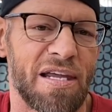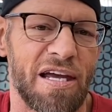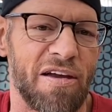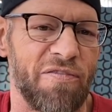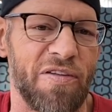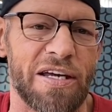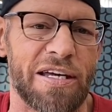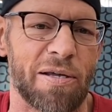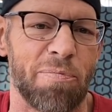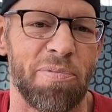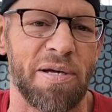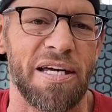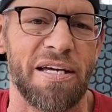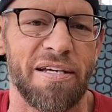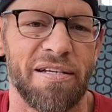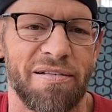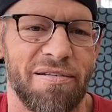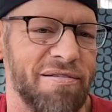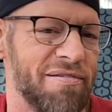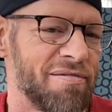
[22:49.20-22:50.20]
If they could be,
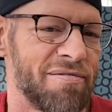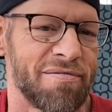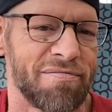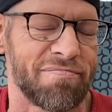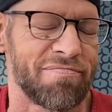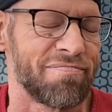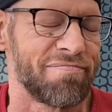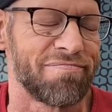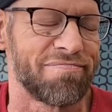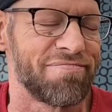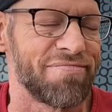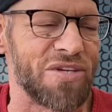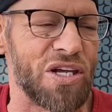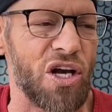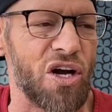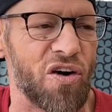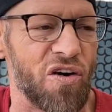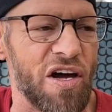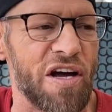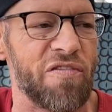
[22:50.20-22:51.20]
you
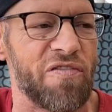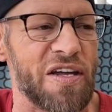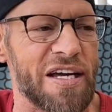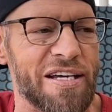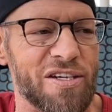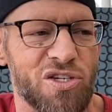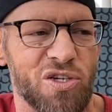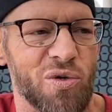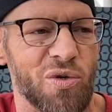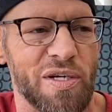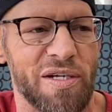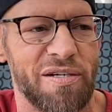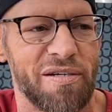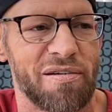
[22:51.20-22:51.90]
know, if they could do it